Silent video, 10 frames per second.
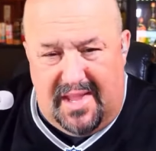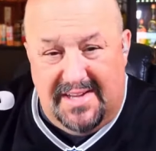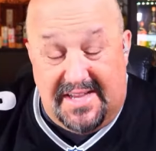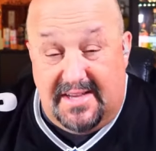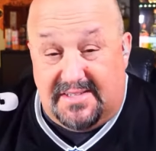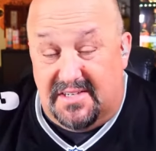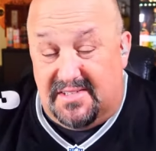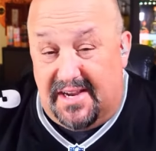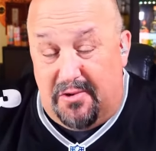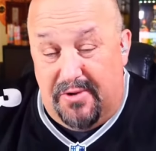It tastes
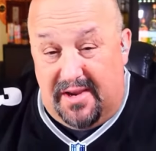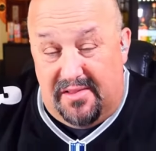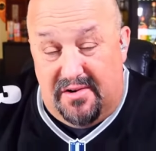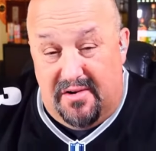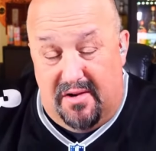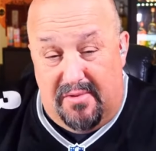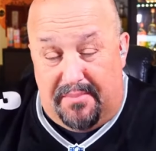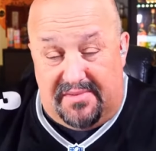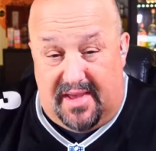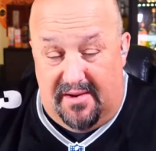just like a regular
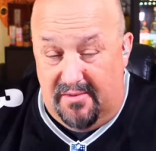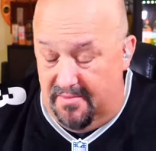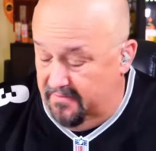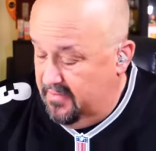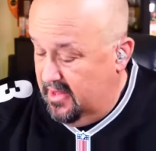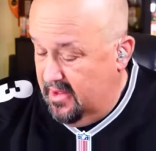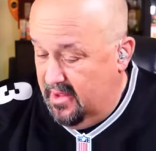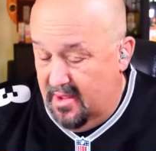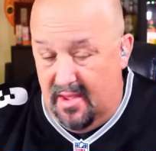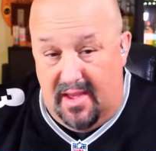Reposado.
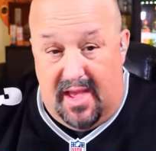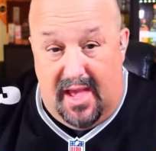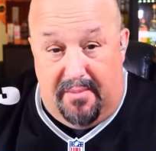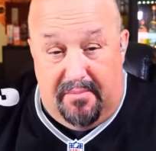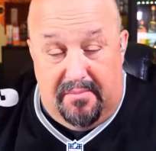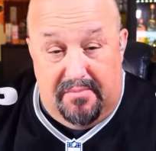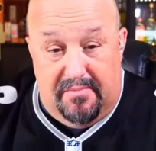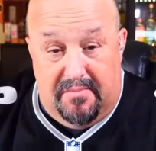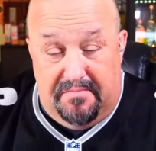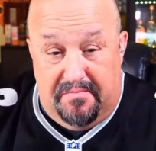
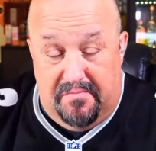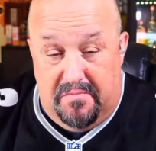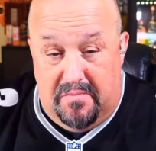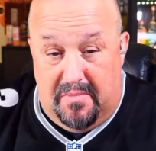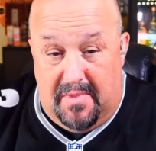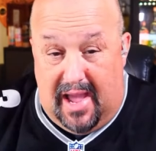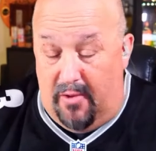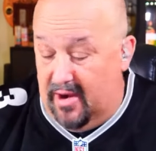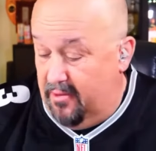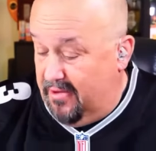
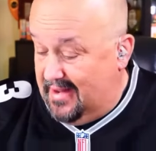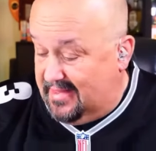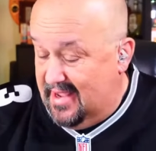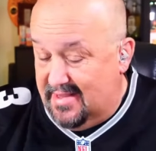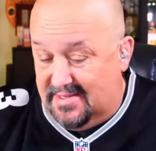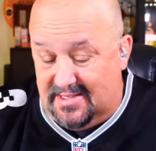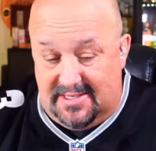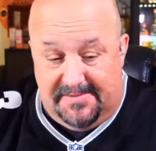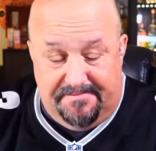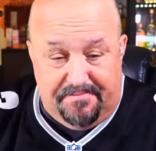How would I rate this?